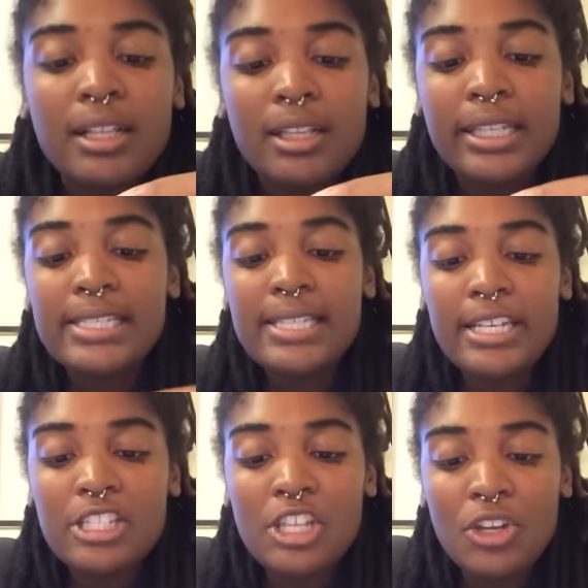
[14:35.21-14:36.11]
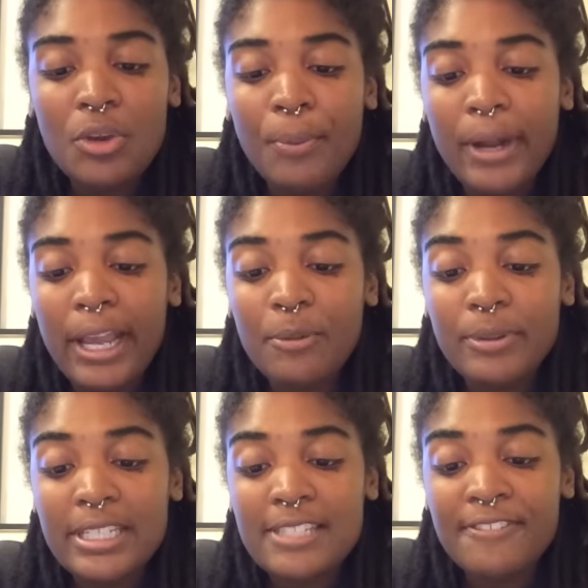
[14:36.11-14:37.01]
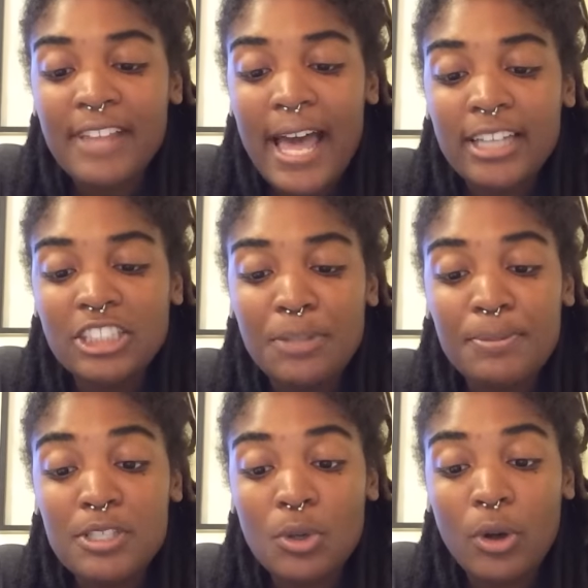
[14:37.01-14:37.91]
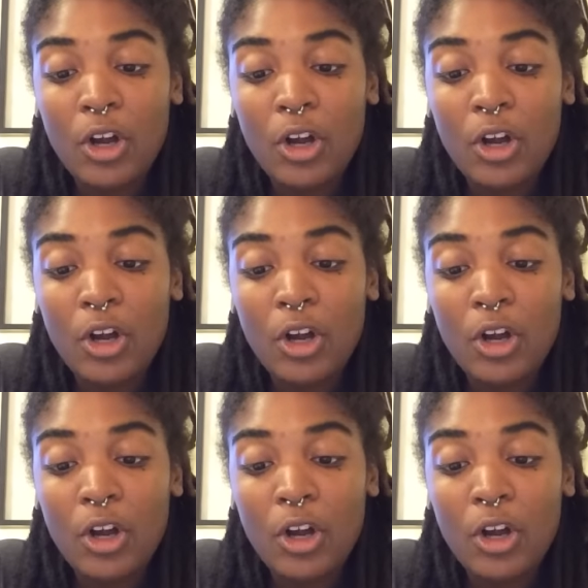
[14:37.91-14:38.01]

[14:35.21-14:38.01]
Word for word: Lisi is a new brand with its flagship store